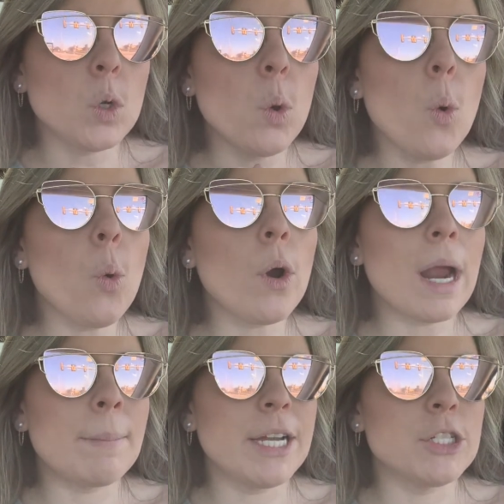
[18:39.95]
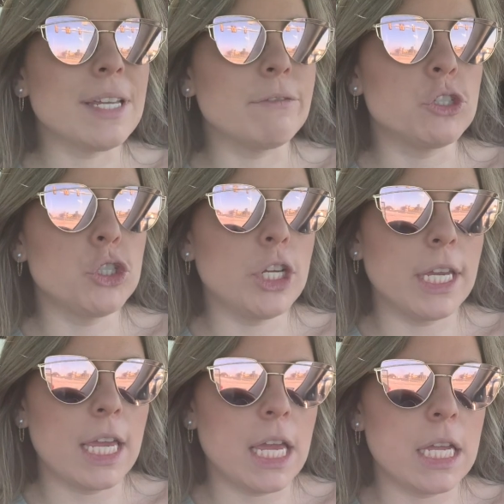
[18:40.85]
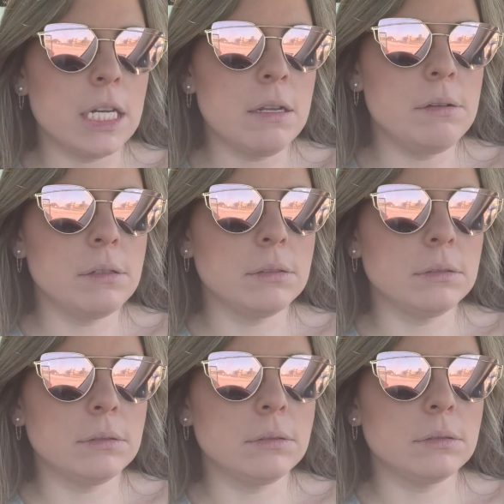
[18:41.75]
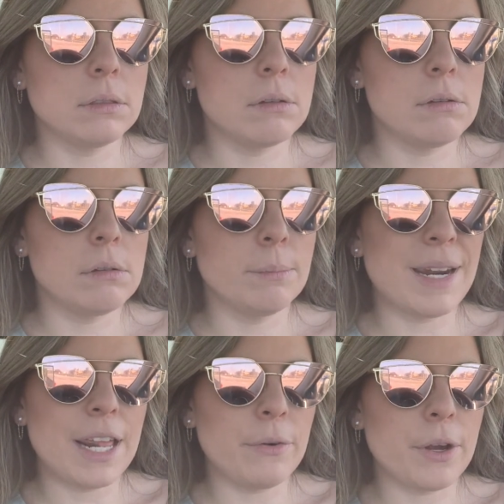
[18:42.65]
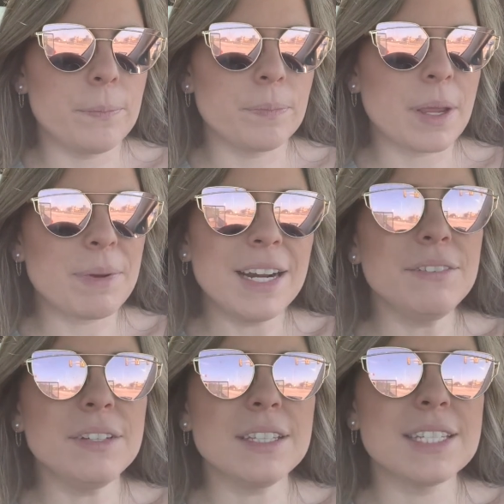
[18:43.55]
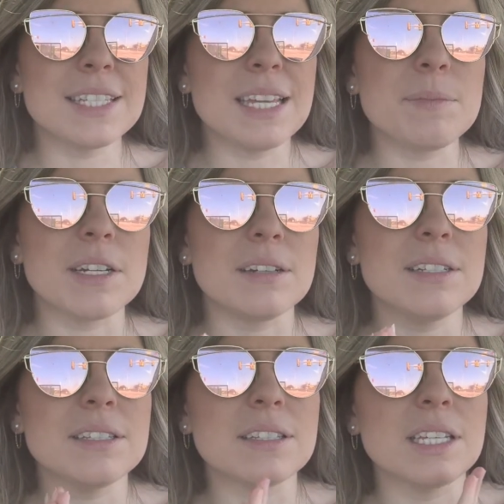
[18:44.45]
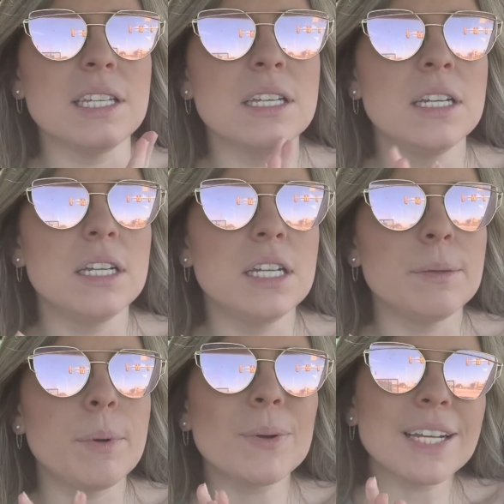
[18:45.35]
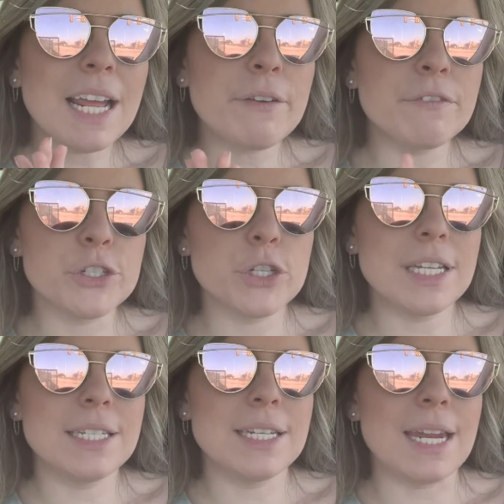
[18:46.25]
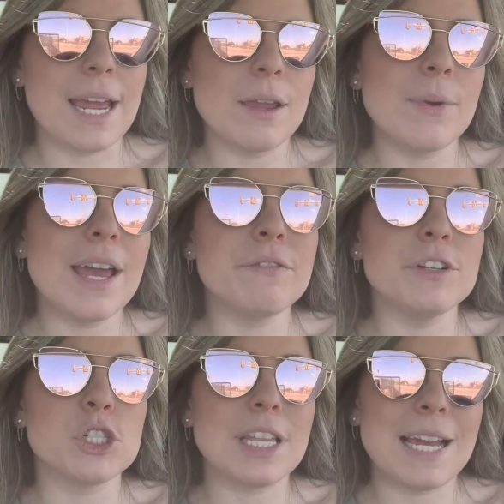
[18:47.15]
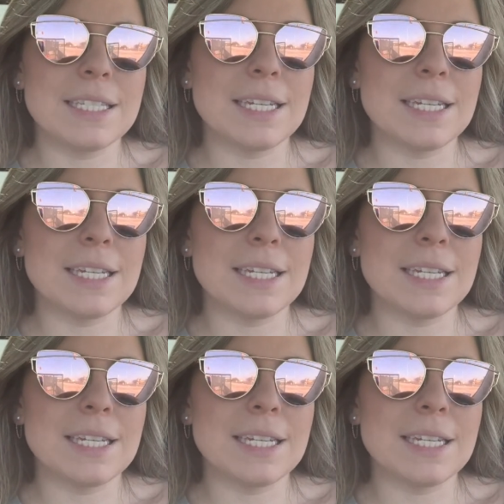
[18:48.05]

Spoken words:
or I might just have chicken, but I don't know. I'm kind of feeling the salmon, honestly, but we're gonna have fish again tonight. We had fish last